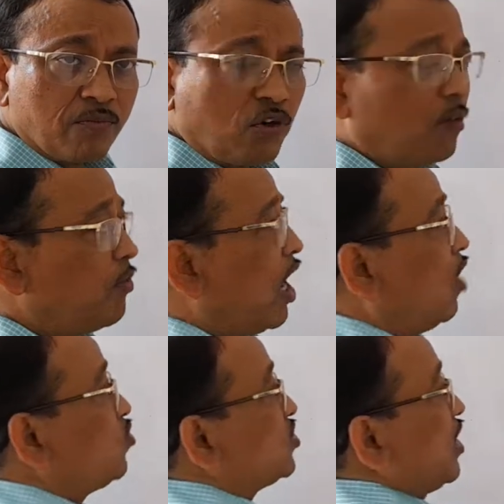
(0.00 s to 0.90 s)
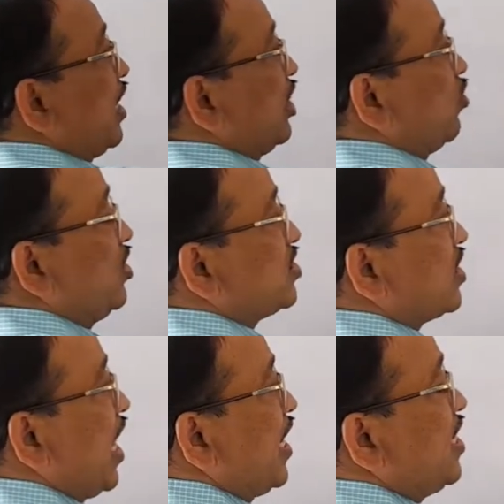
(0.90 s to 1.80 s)
from outside to
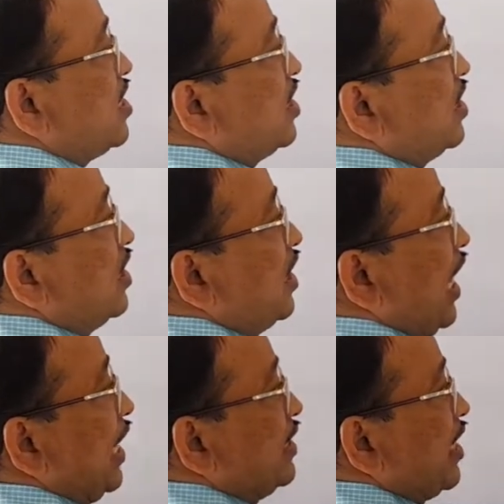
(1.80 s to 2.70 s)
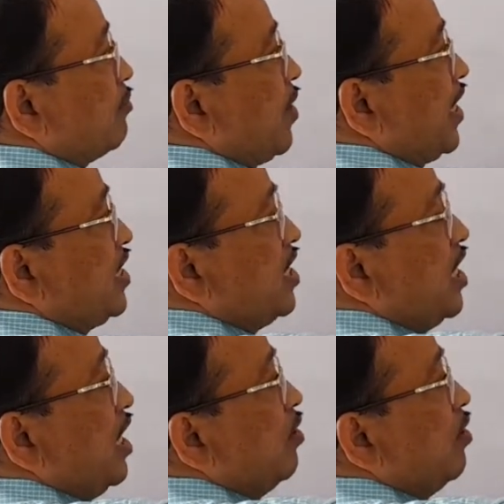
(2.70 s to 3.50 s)
inside and thereby